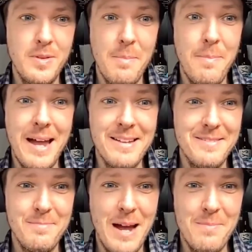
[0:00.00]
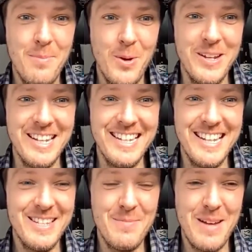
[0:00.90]
a bad point, isn't it?
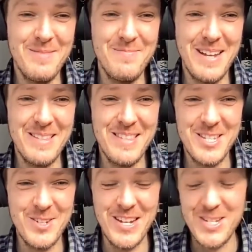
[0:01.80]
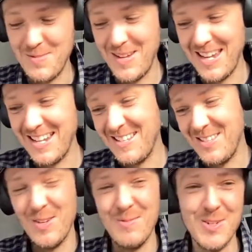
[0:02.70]
It's a bad situation to be in.
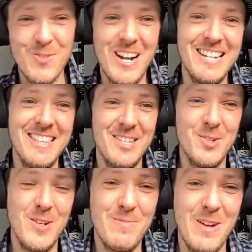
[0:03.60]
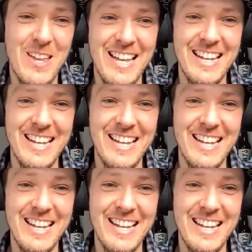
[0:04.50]
Too much riding, the dream right there.